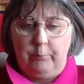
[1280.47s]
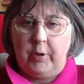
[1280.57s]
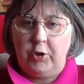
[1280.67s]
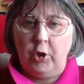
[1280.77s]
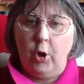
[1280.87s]

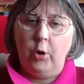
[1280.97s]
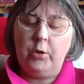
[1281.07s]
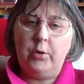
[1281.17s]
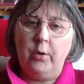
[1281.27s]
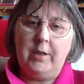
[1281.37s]
But she
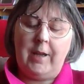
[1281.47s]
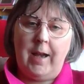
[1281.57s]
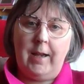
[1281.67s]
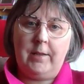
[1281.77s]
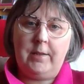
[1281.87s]
also has
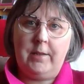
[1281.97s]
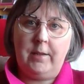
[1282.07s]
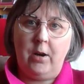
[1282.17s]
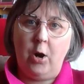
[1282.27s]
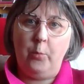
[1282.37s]

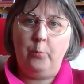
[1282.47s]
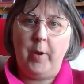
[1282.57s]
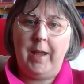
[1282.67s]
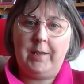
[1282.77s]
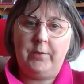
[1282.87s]
asked her
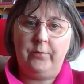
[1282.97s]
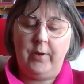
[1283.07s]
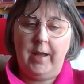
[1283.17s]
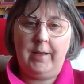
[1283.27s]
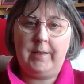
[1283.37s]
best
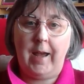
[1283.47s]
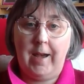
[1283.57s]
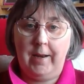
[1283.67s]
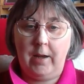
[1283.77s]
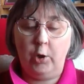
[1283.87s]
friend
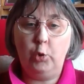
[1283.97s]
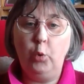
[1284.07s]
Anna,